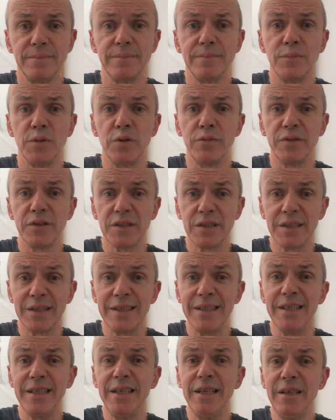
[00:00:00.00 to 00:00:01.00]
Moving to
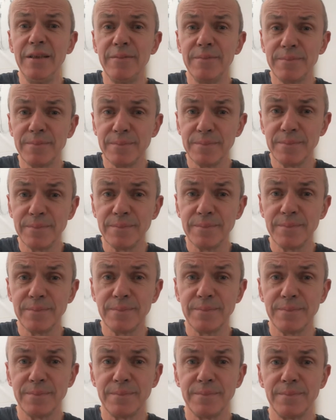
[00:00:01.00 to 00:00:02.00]
E.
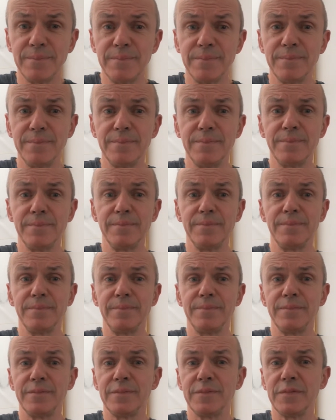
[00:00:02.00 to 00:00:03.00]

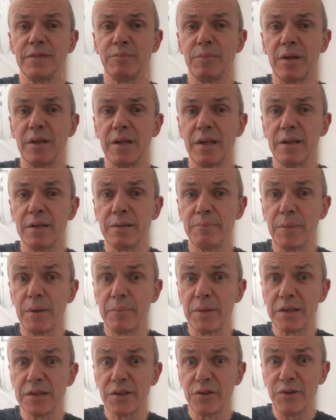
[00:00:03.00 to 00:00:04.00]
Remember
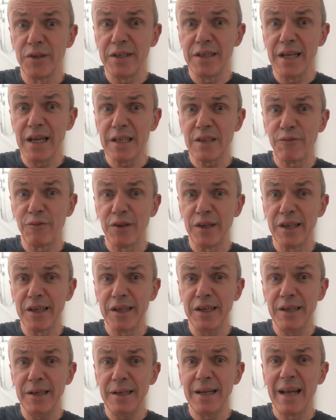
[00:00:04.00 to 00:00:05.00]
that's our index
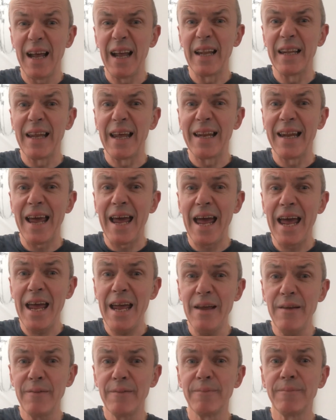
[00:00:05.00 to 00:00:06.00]
finger. And then
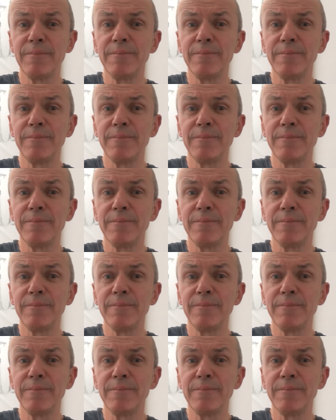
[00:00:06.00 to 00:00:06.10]
A.